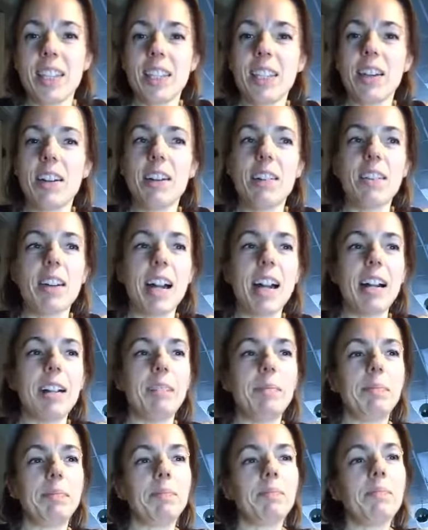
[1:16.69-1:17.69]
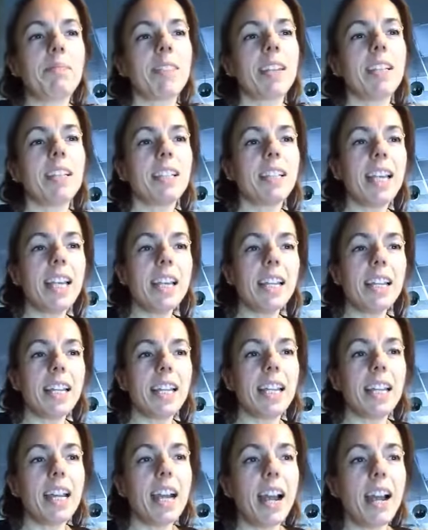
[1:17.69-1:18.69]
So, um,
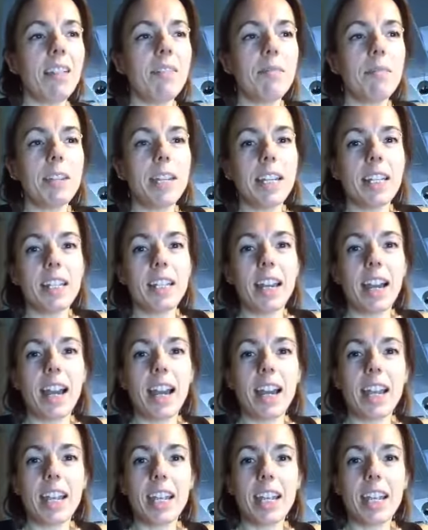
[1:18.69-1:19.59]
lately I've been uh,